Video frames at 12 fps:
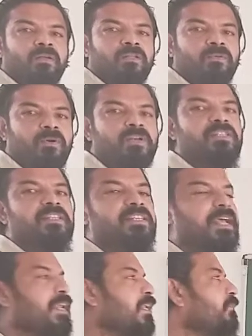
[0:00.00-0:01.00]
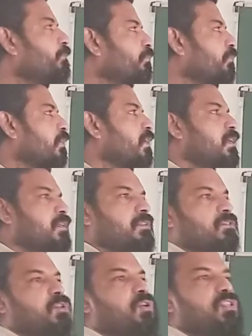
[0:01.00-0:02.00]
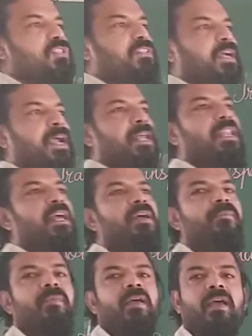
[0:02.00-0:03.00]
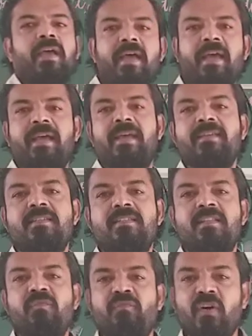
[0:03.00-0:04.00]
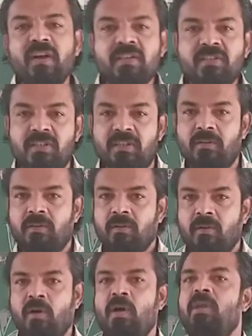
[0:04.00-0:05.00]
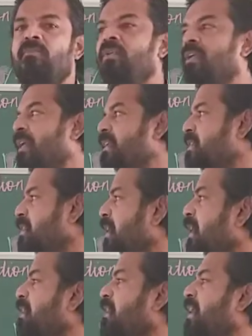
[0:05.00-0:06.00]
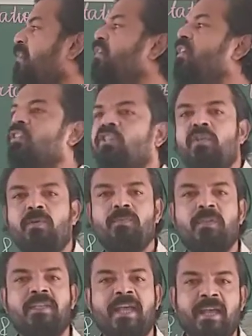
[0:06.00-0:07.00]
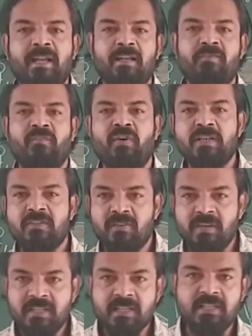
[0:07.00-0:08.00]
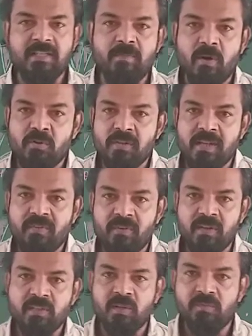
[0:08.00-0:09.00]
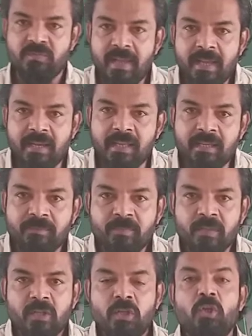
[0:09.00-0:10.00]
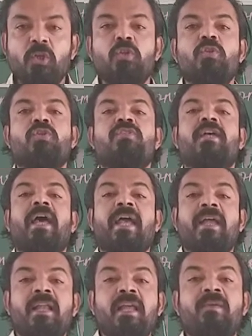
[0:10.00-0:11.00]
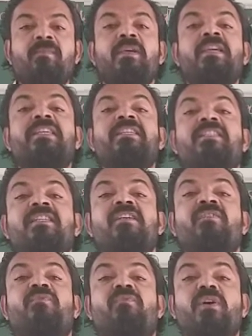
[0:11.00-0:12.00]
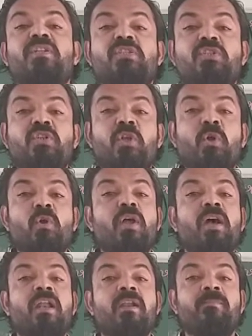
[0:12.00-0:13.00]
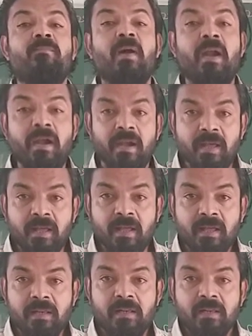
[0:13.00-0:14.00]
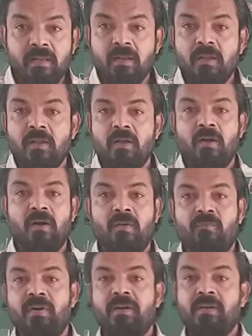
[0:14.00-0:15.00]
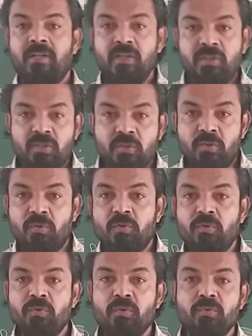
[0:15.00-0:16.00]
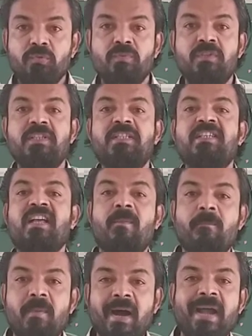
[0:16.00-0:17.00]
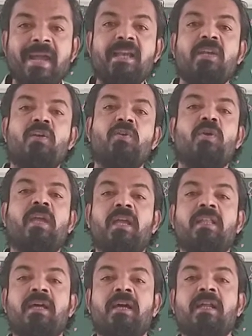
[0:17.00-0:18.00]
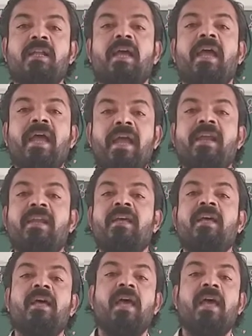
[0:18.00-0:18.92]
What is the xylem? So xylem has the function, or we can say the definition of the xylem. First we discuss about the definition of xylem. So xylem is the vascular bundle of a tissue which is combined together and